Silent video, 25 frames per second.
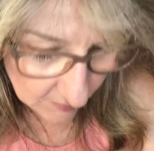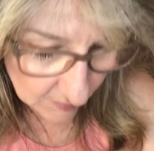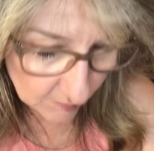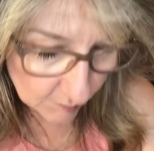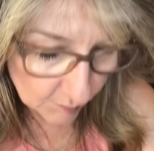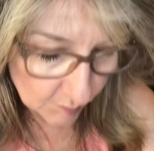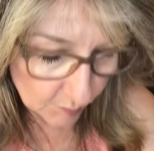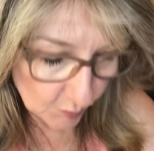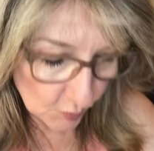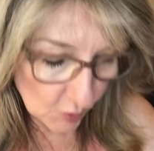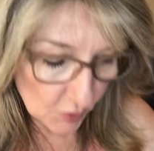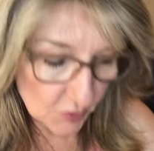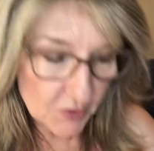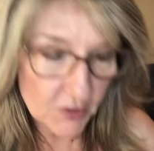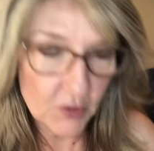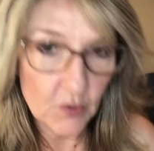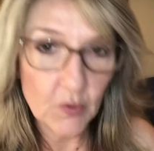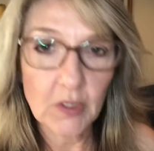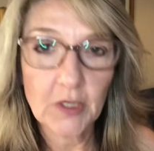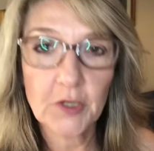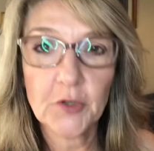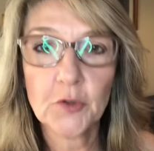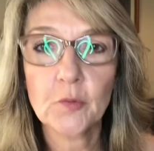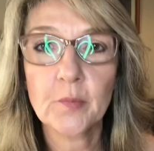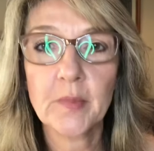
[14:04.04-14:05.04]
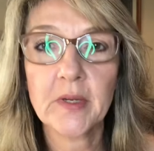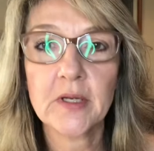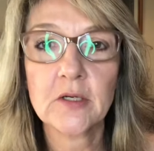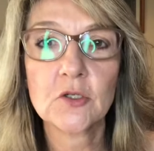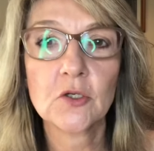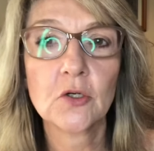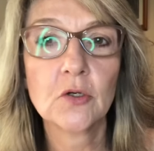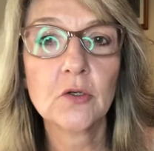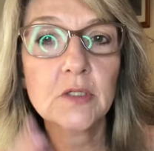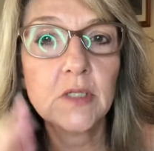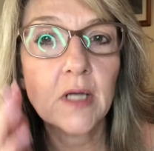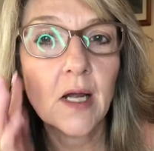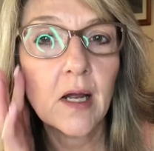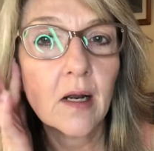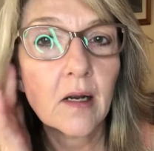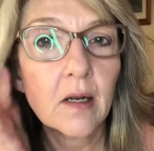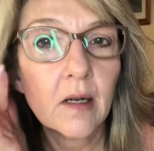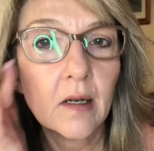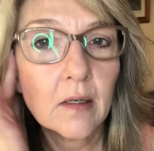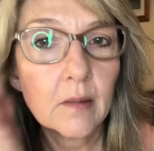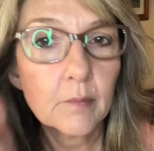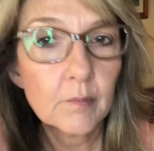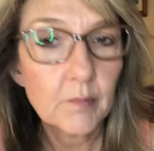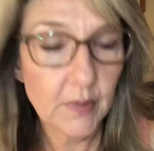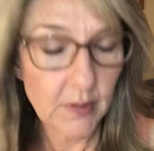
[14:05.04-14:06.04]
bronzer a little bit too dark,
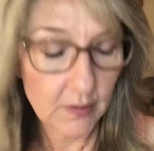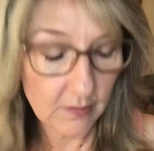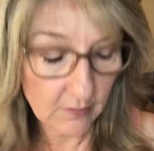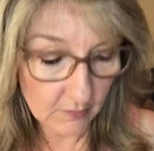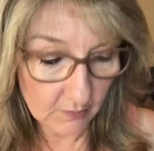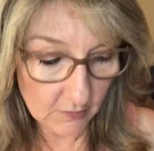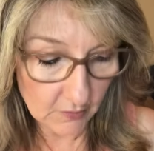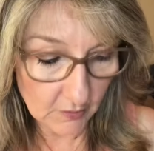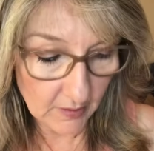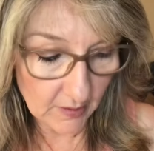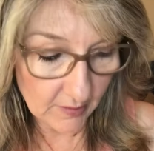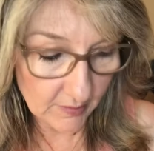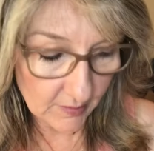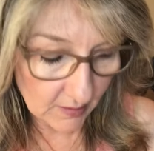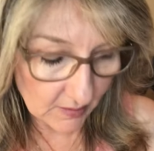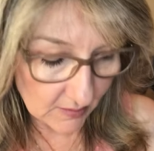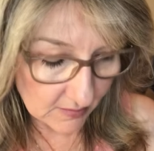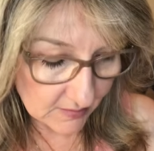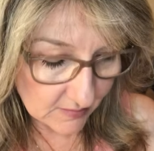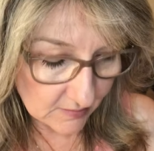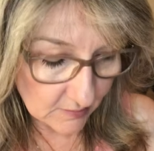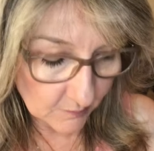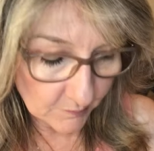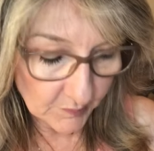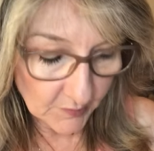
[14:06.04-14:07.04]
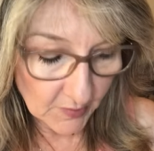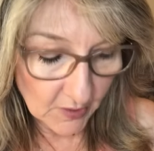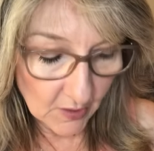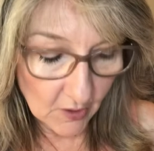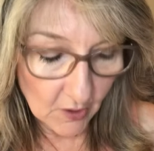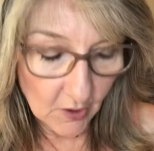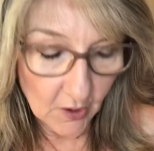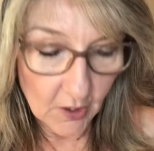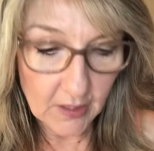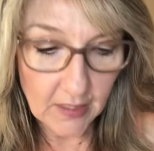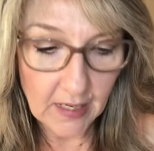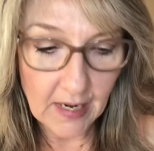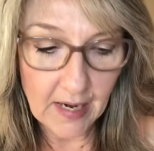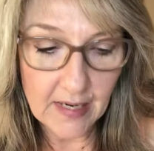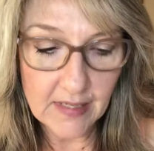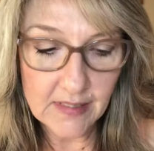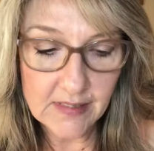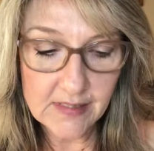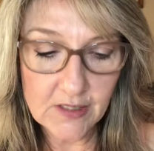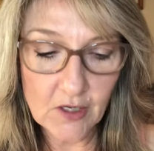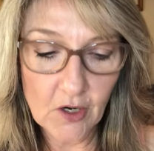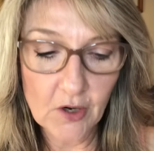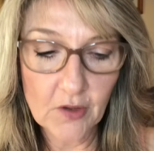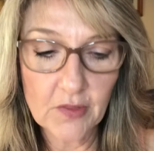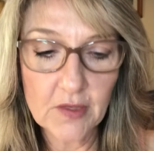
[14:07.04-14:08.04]
but you get the gist. Okay,
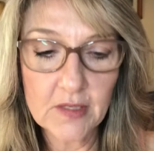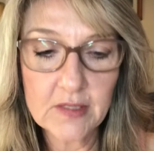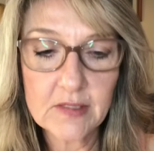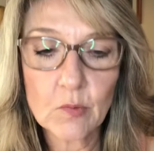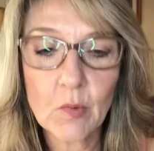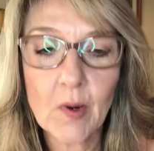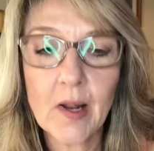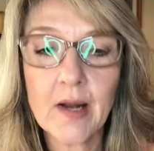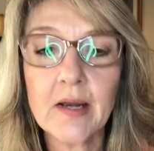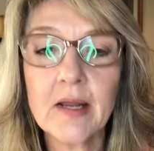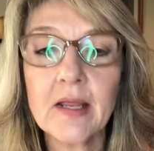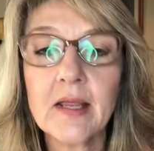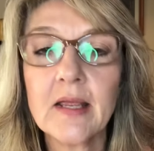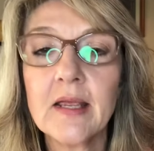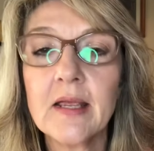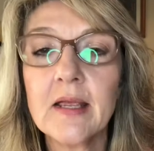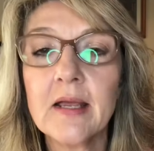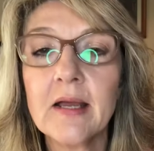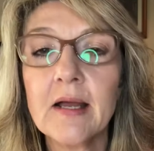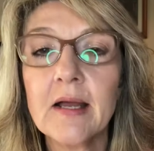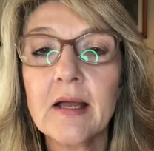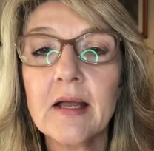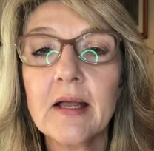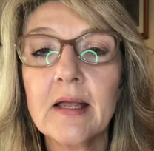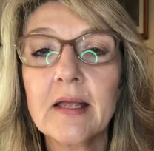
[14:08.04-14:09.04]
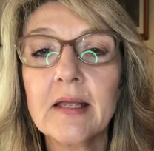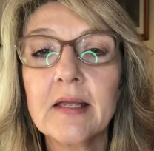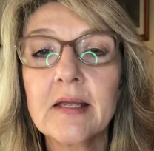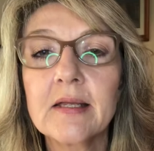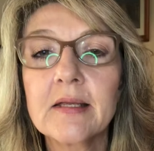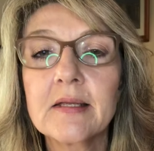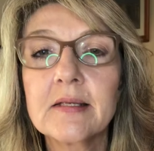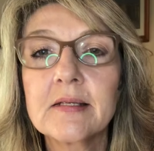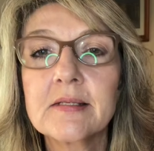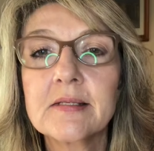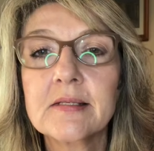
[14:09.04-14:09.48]
so this one here is